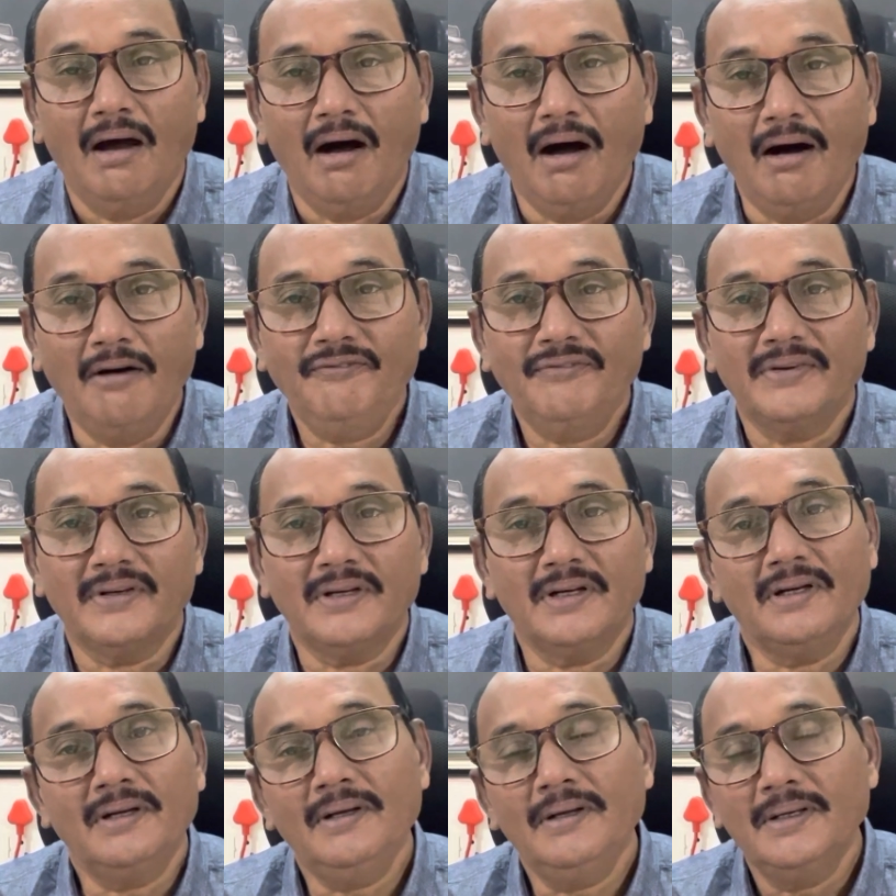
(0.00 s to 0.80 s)
of
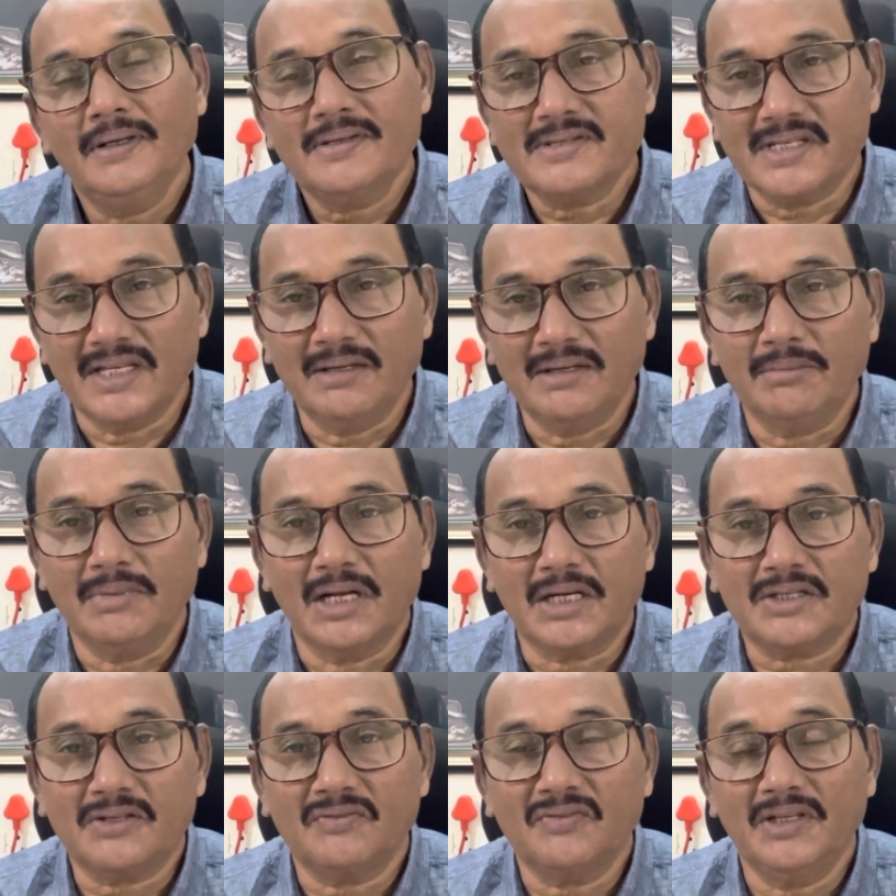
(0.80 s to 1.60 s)
same
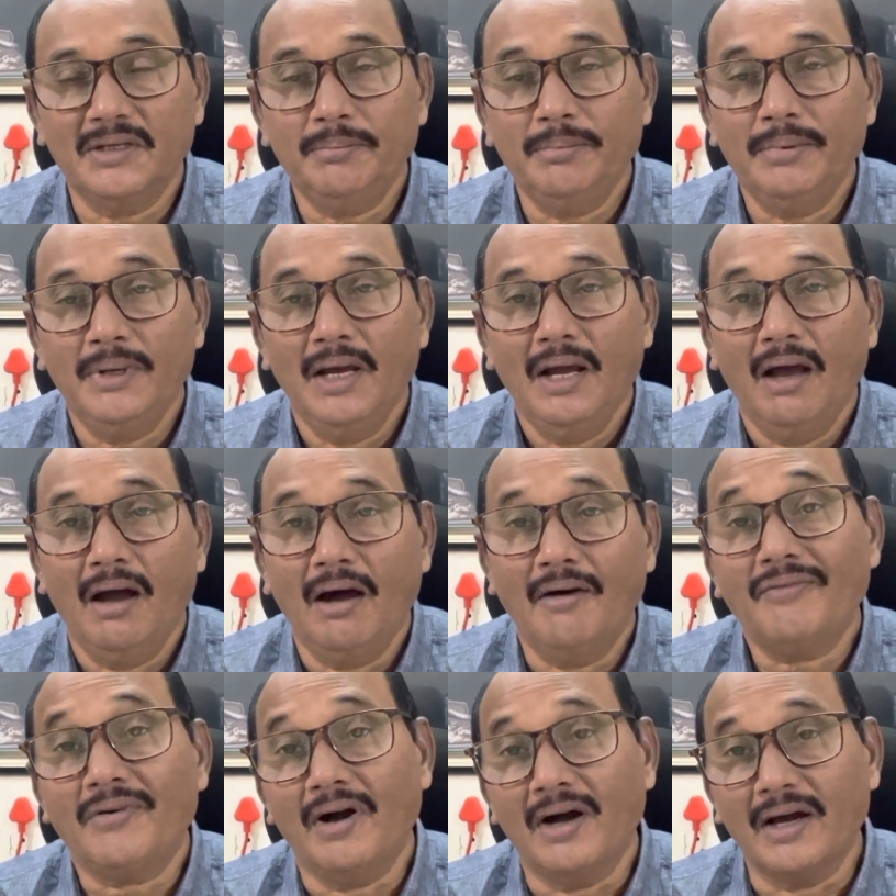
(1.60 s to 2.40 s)
Lakshadweep
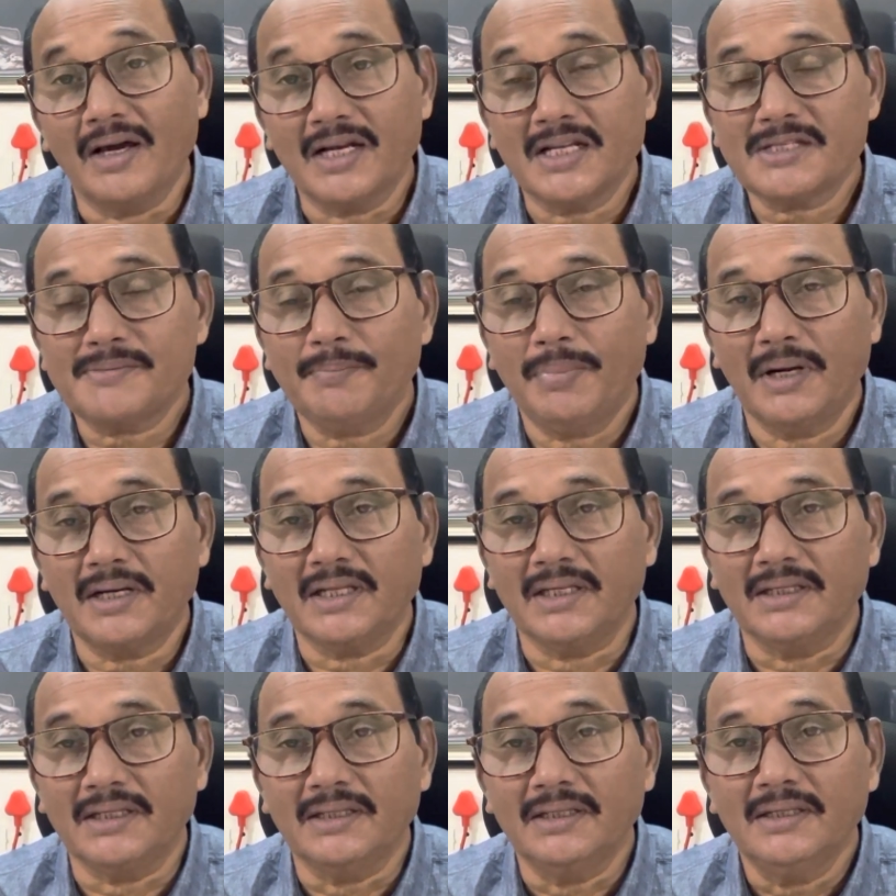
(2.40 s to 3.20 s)
of Congress
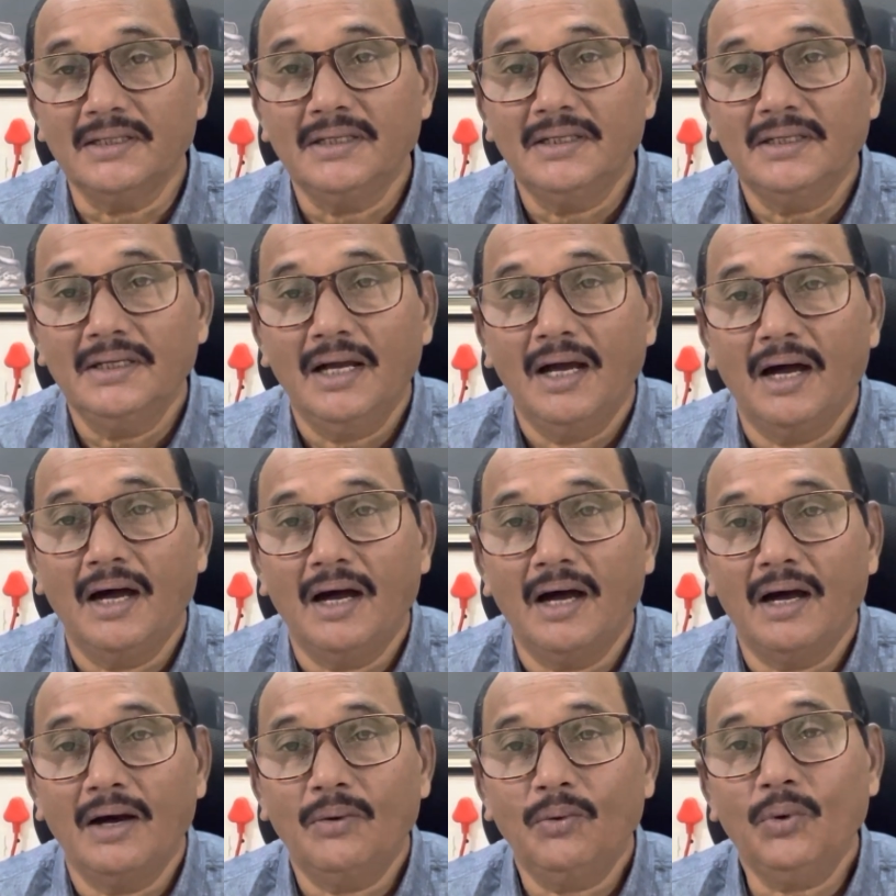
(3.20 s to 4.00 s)
Party,
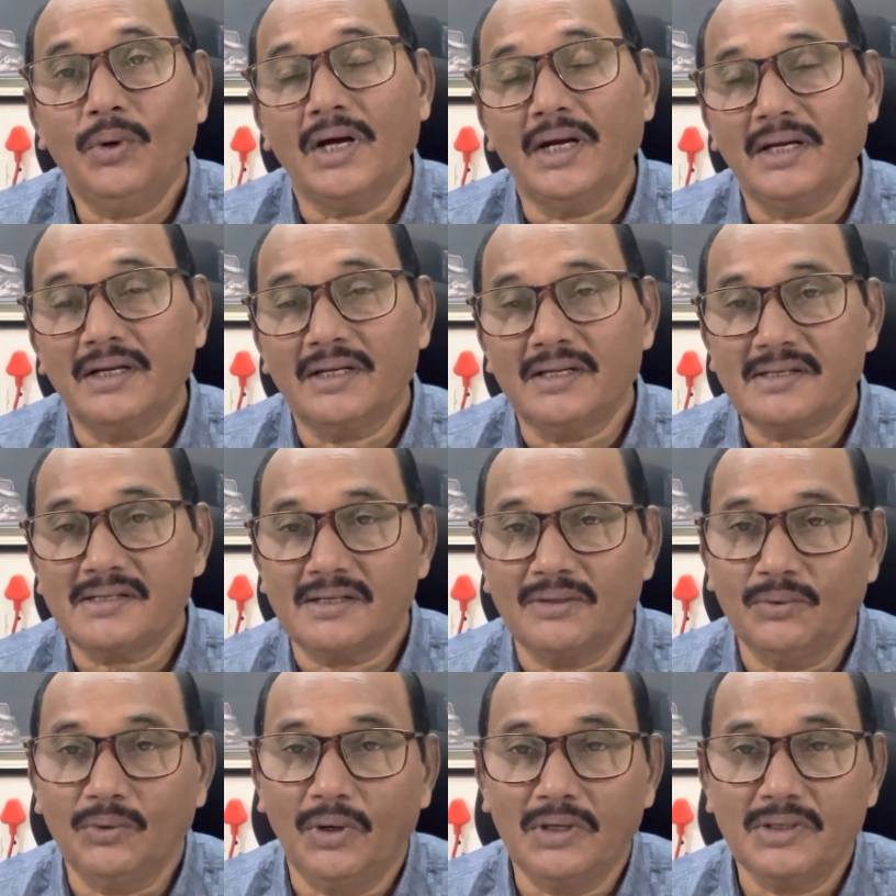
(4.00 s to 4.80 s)
who contested